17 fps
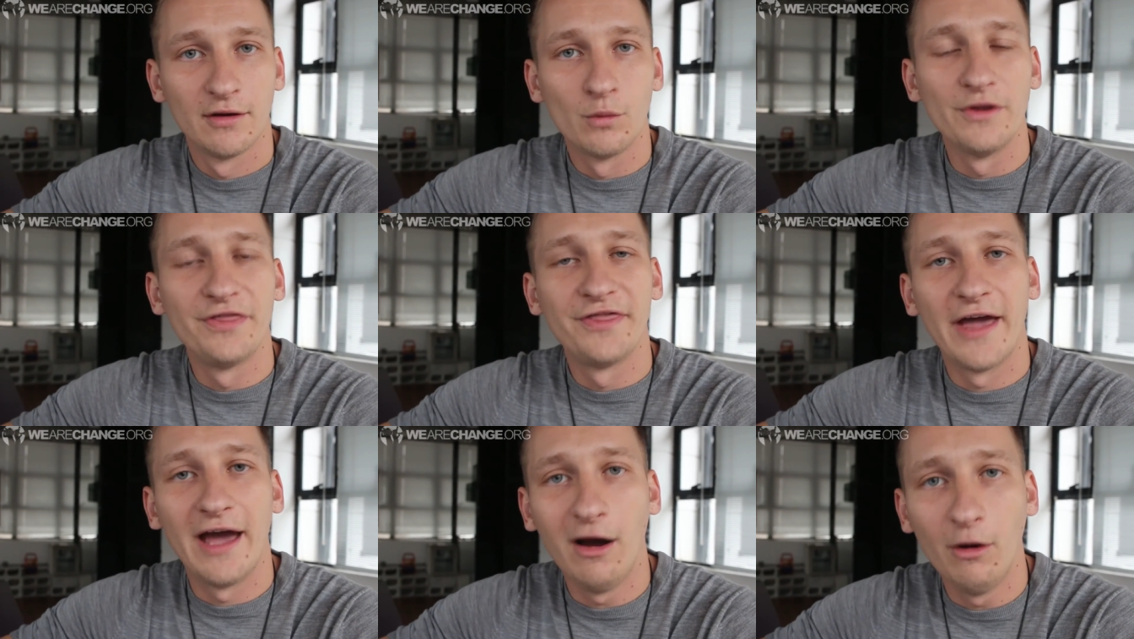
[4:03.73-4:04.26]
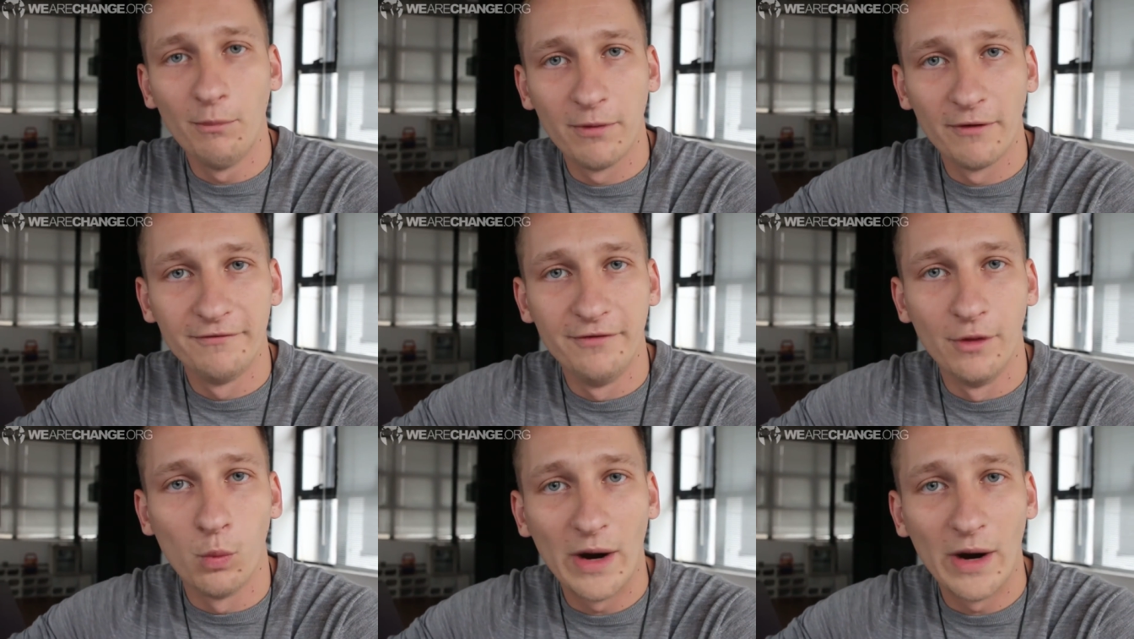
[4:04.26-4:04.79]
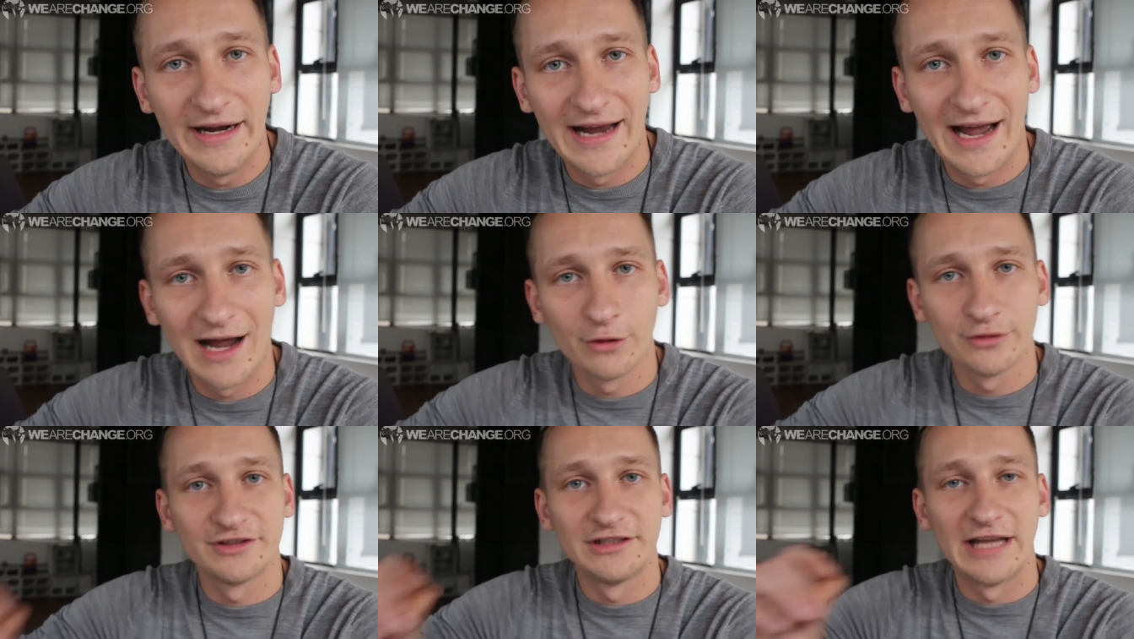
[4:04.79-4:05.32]
With the help of the White
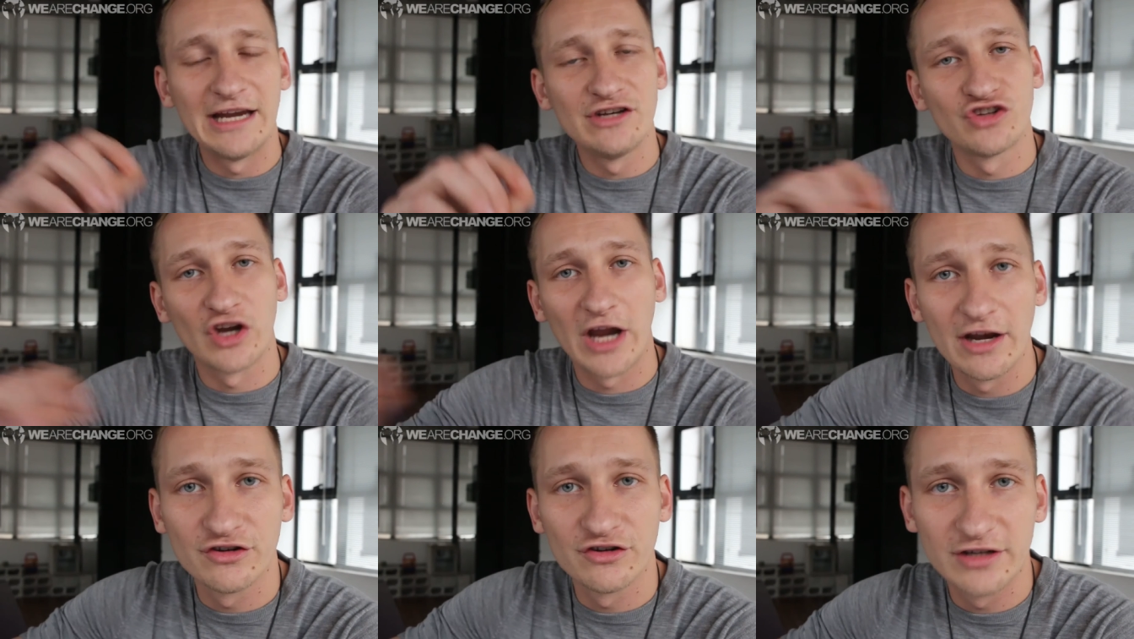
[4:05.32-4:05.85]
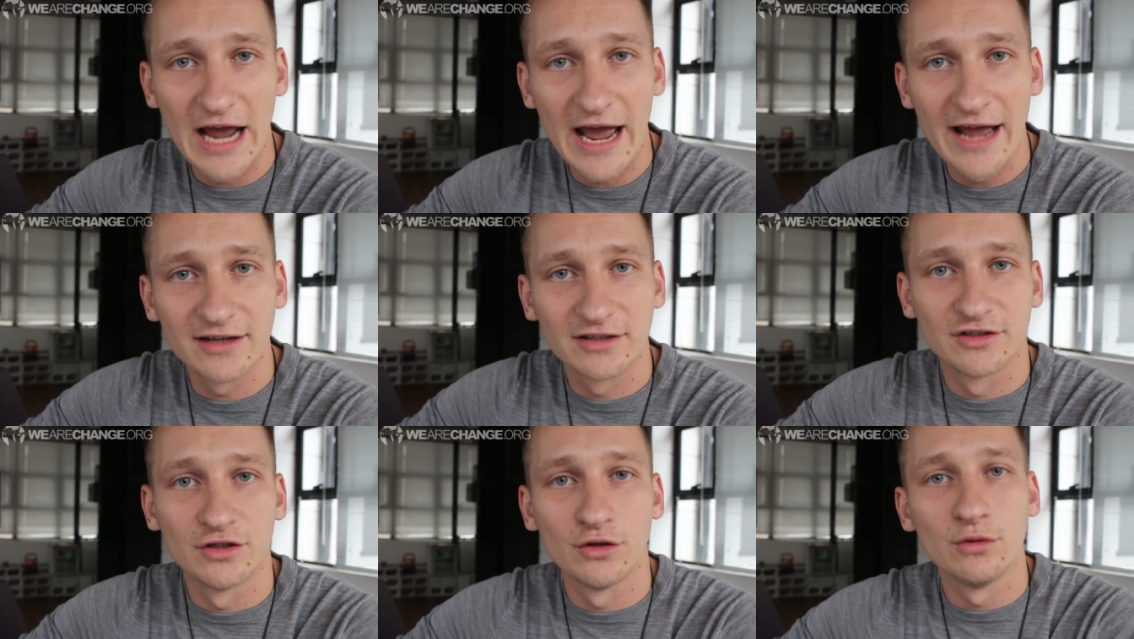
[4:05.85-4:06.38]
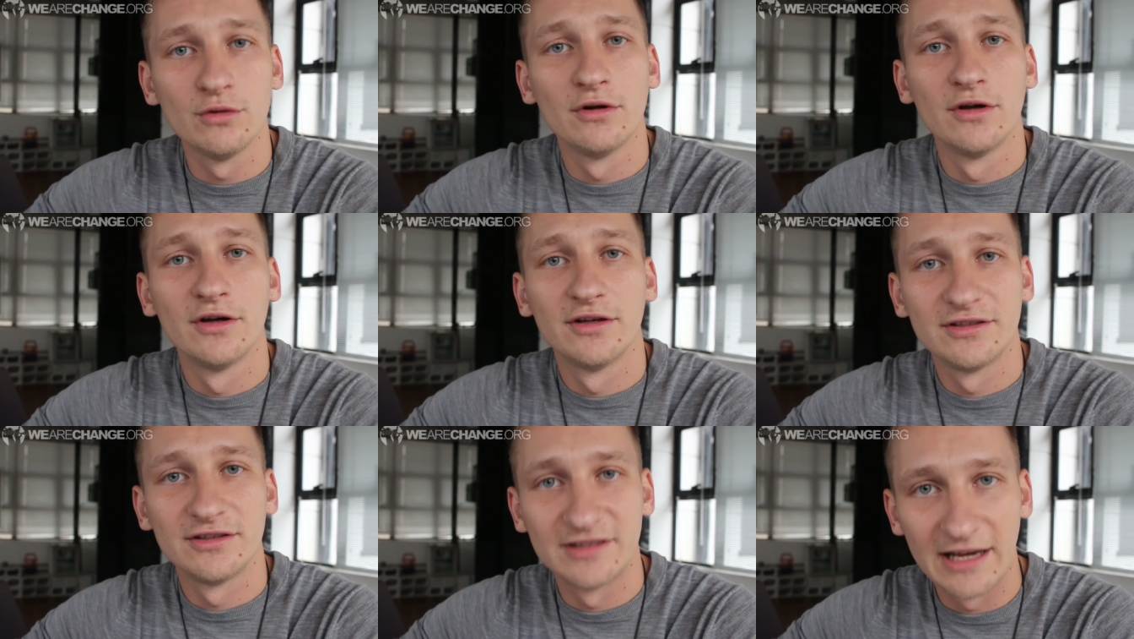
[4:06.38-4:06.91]
House, they changed that to
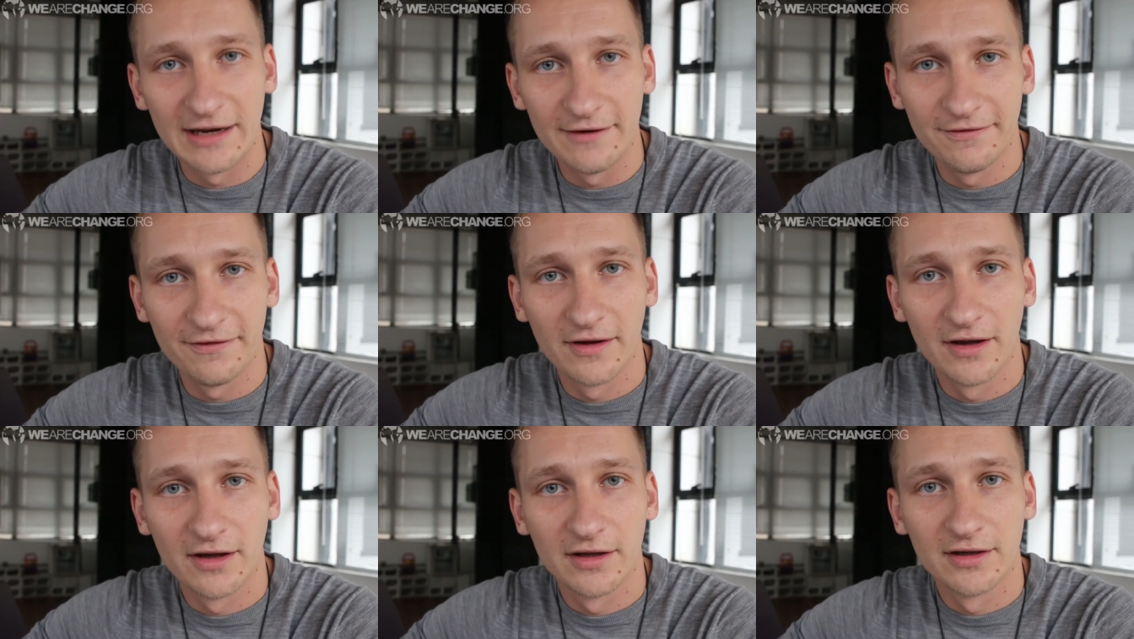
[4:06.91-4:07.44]
safe